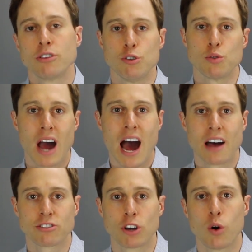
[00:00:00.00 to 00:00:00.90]
to
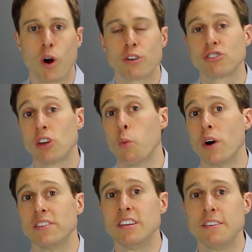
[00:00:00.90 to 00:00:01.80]
Costco are
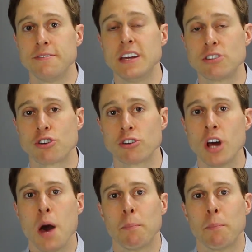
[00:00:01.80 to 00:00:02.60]
somewhat defeatured,